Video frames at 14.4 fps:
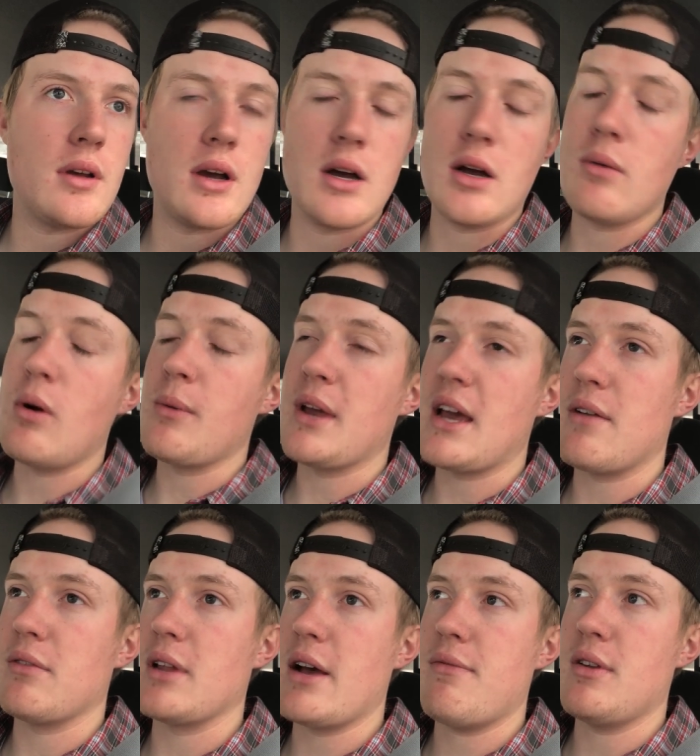Uh, what we
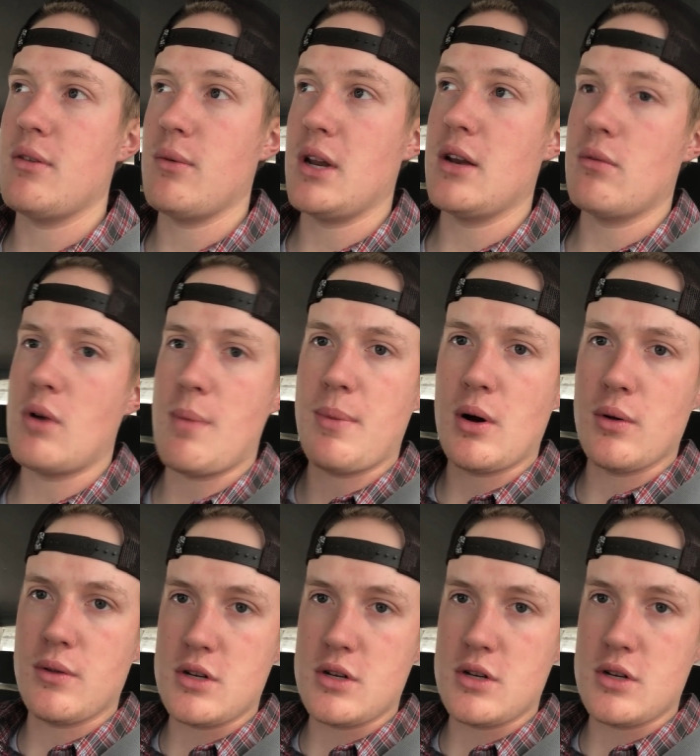have left is we need to rip out